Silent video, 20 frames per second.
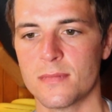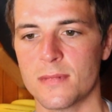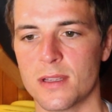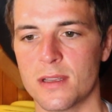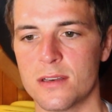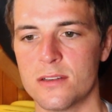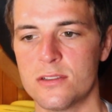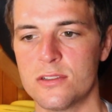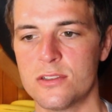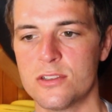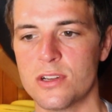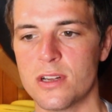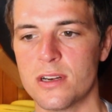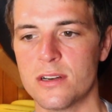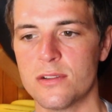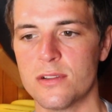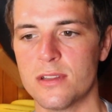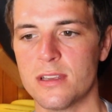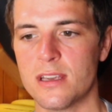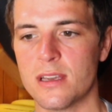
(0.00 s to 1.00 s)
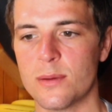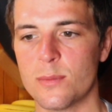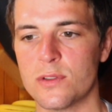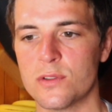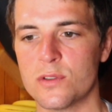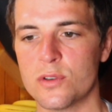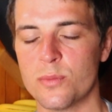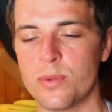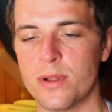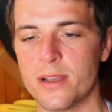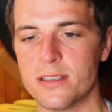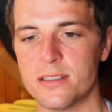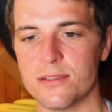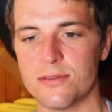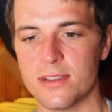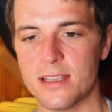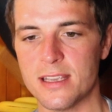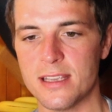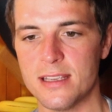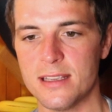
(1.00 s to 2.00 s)
And just generally coming to a place of
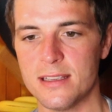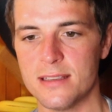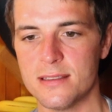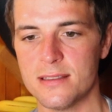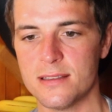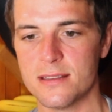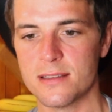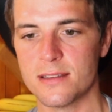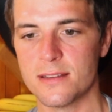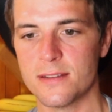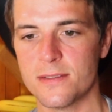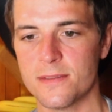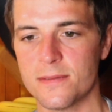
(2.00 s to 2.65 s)
ease,